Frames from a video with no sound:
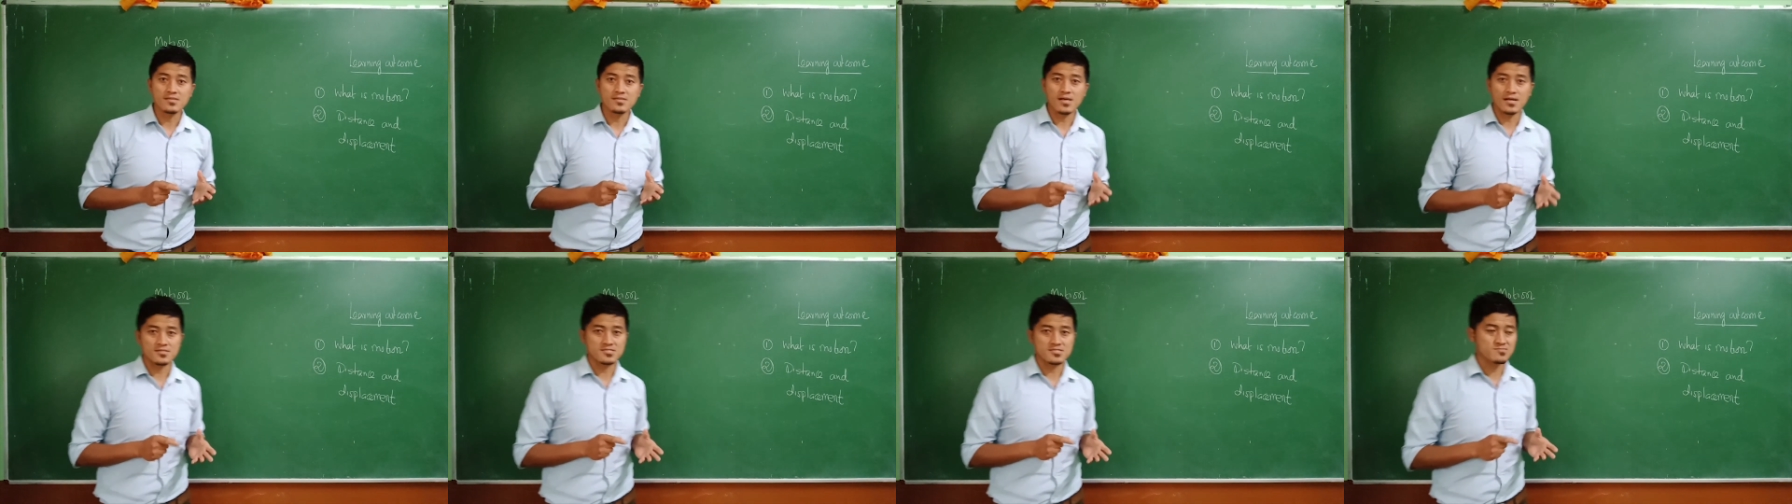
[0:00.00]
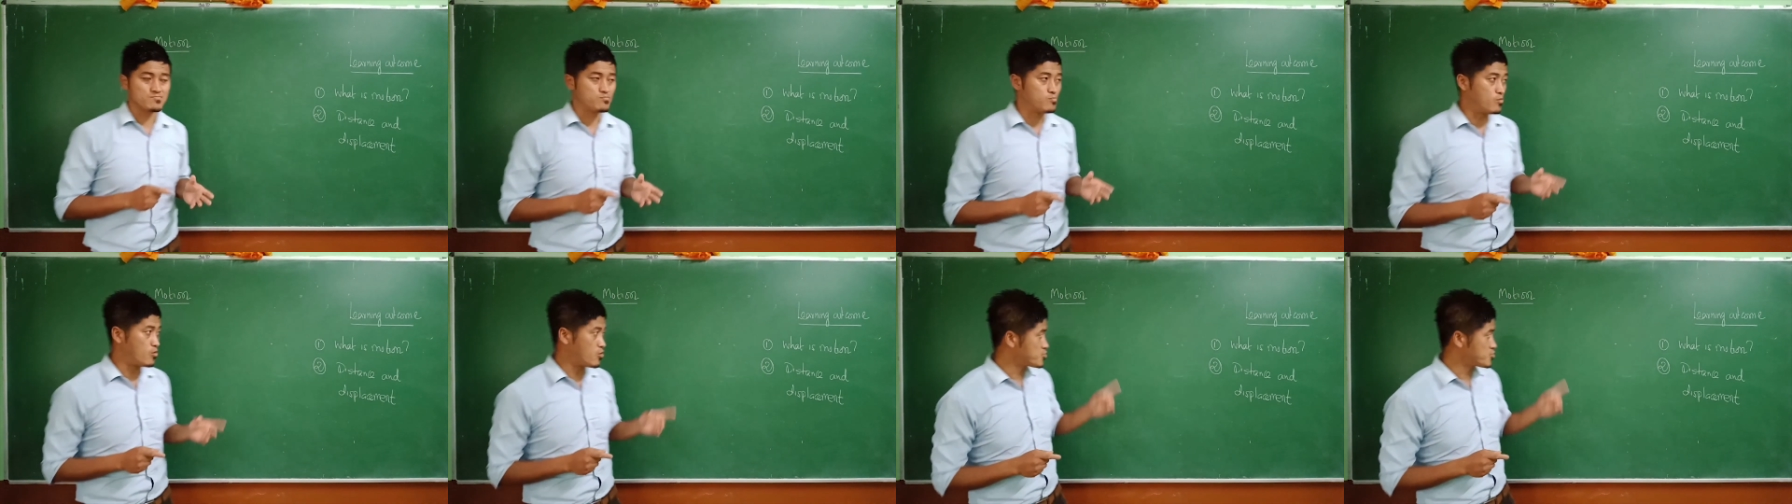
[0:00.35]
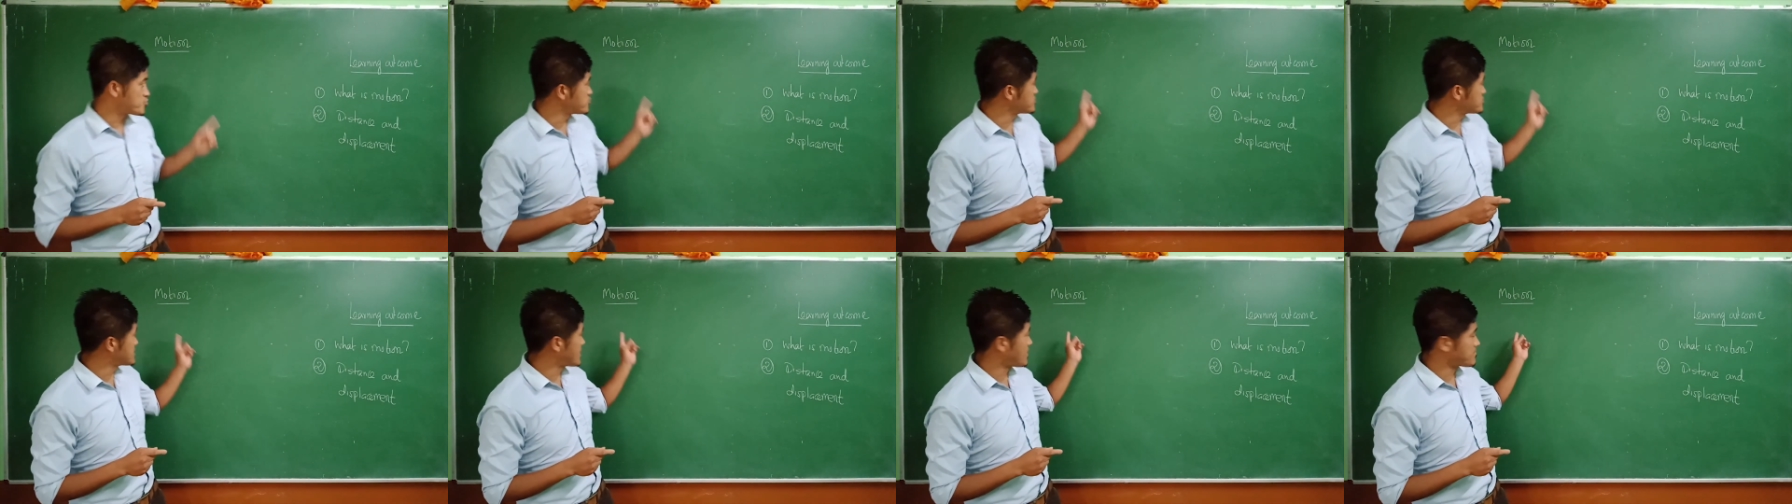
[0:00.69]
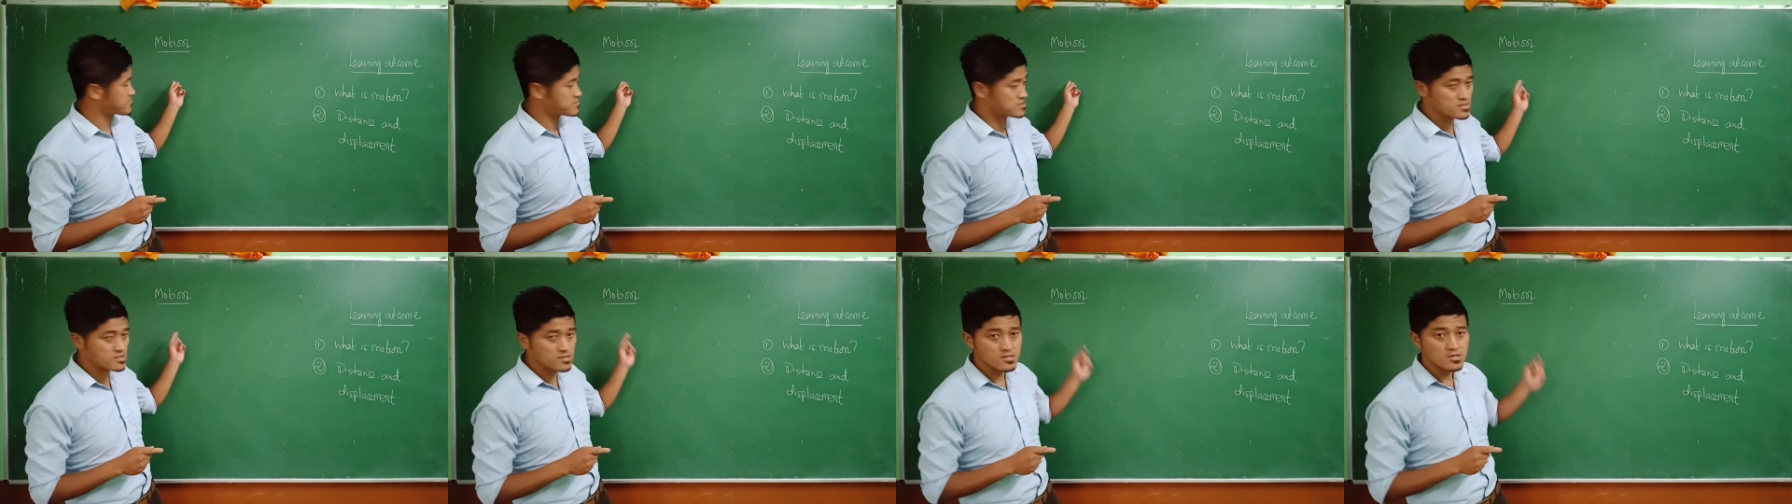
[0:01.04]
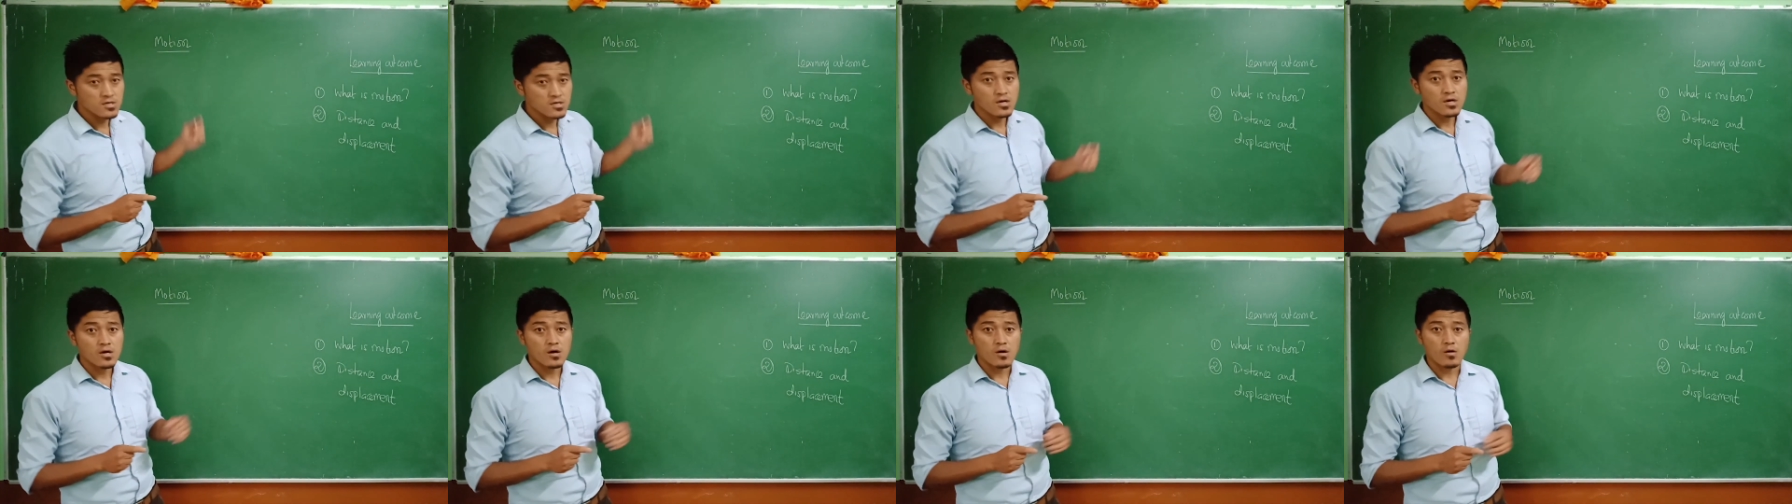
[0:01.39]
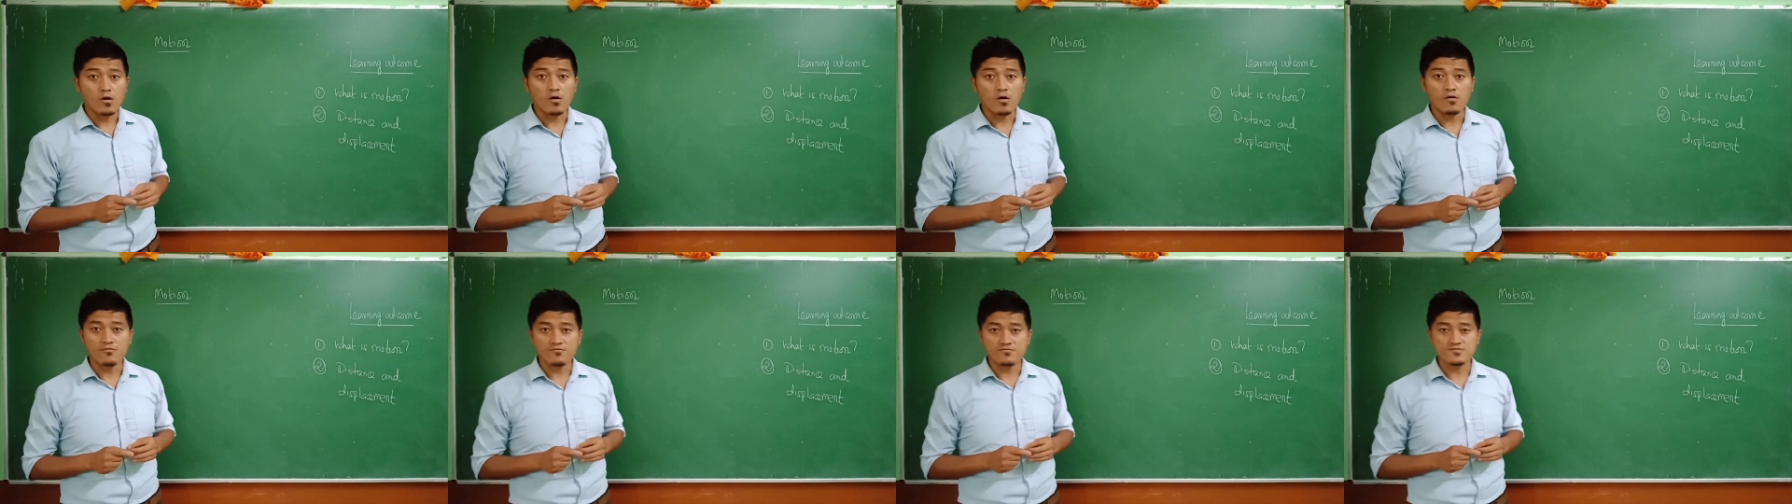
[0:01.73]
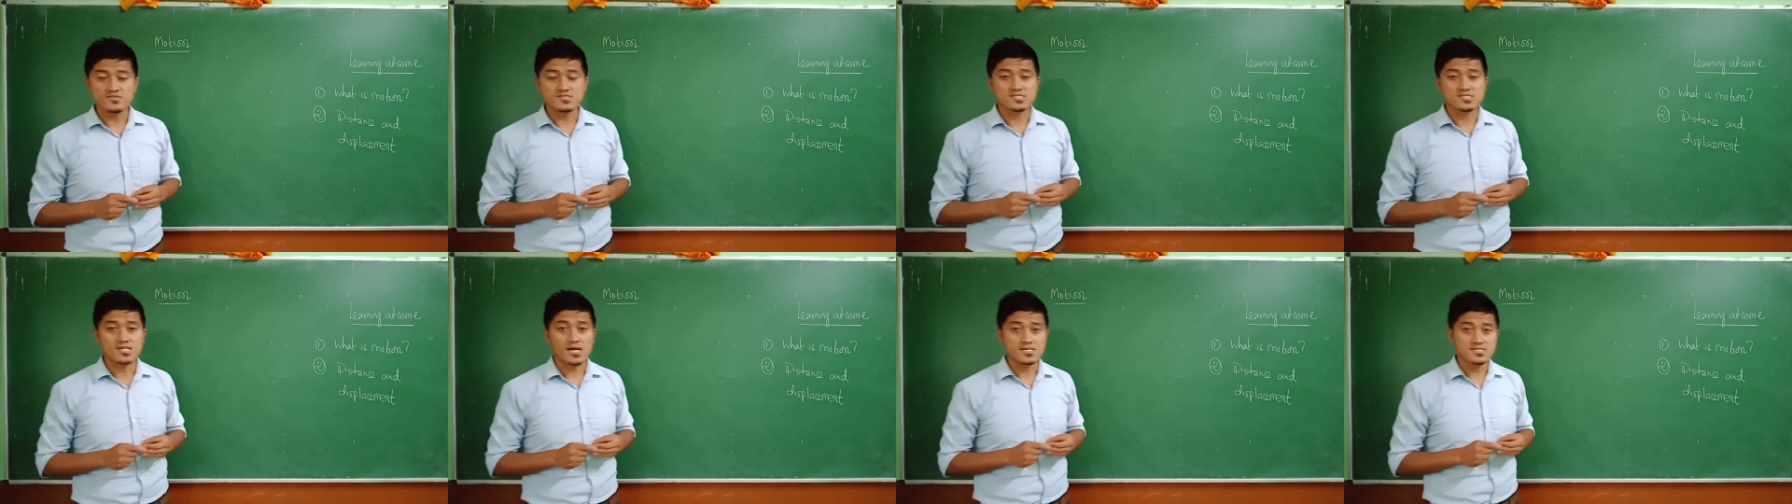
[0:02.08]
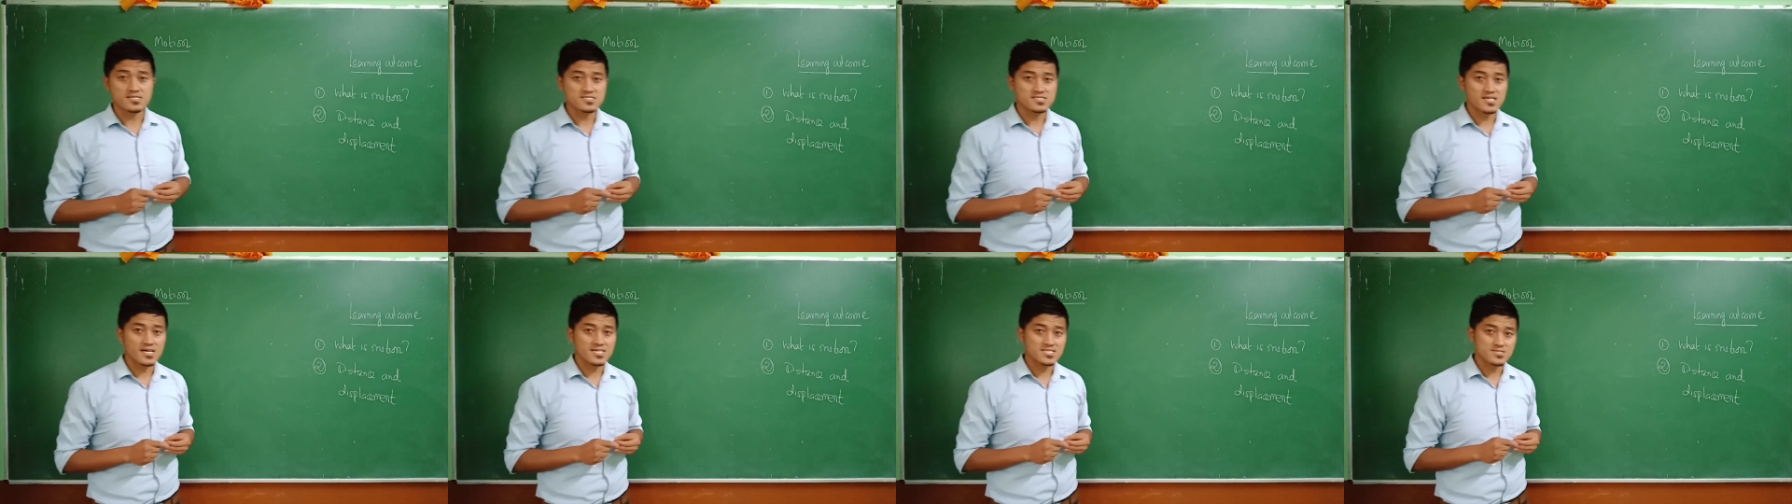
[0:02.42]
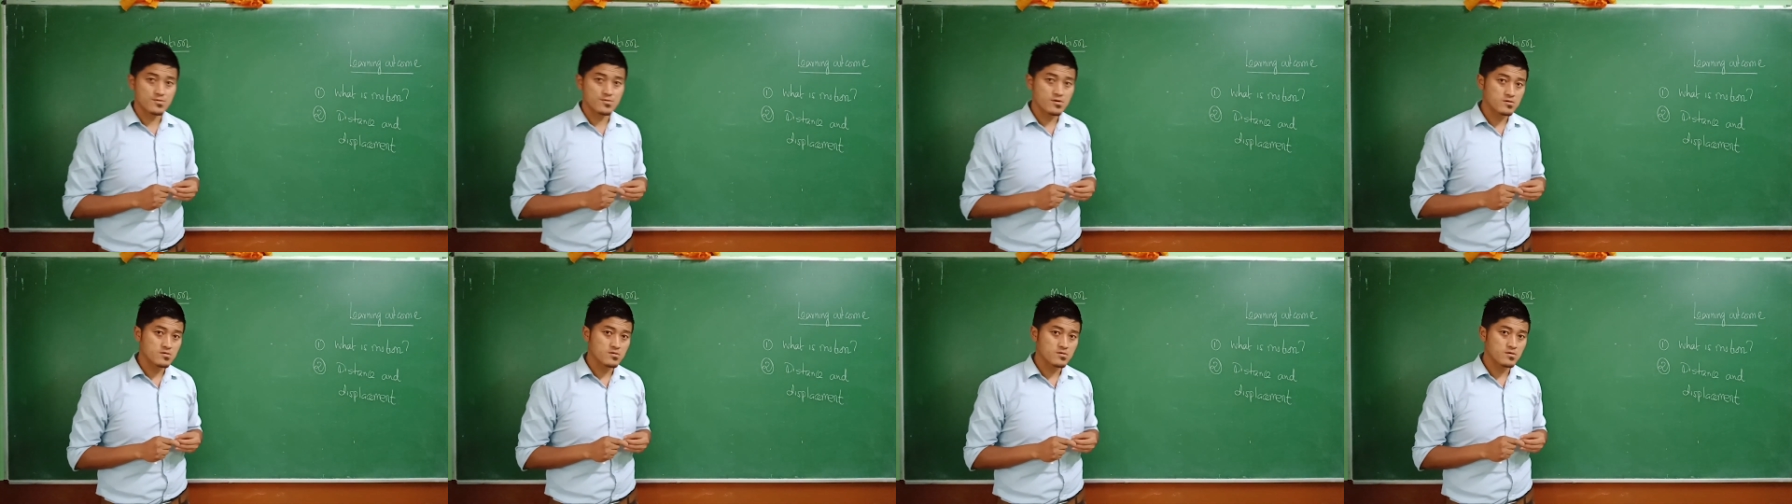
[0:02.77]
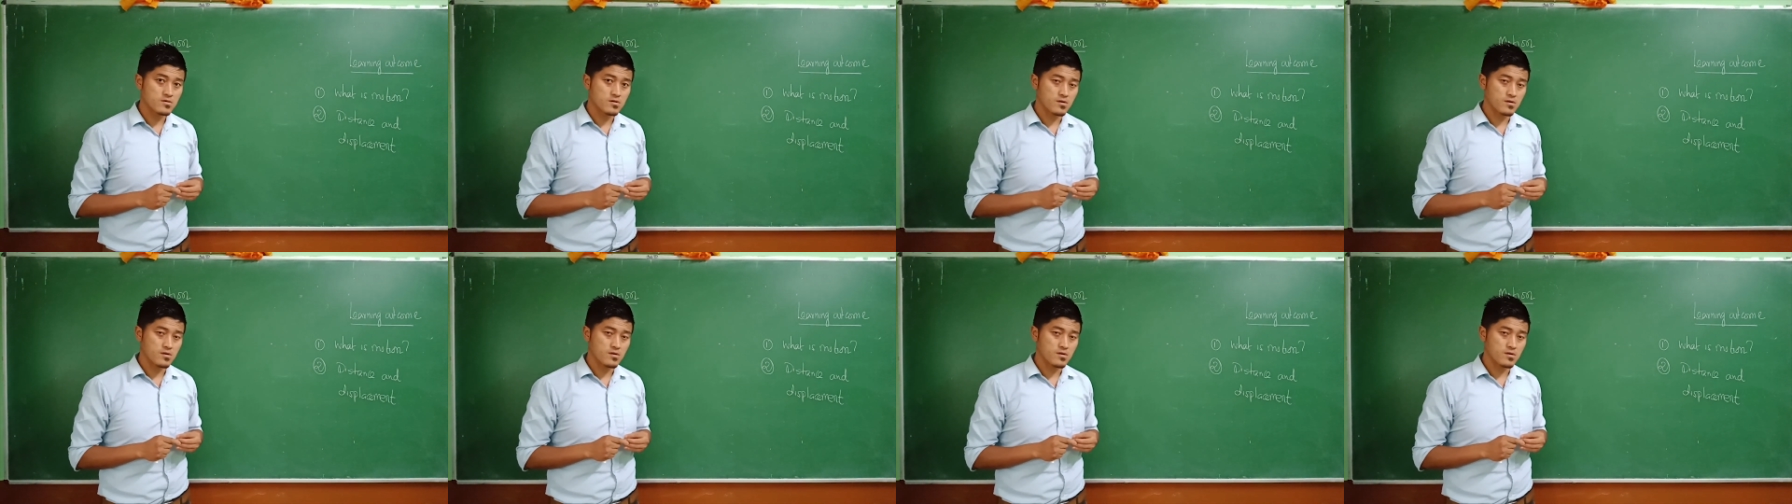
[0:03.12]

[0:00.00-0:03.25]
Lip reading: that is motion chapter of science textbook.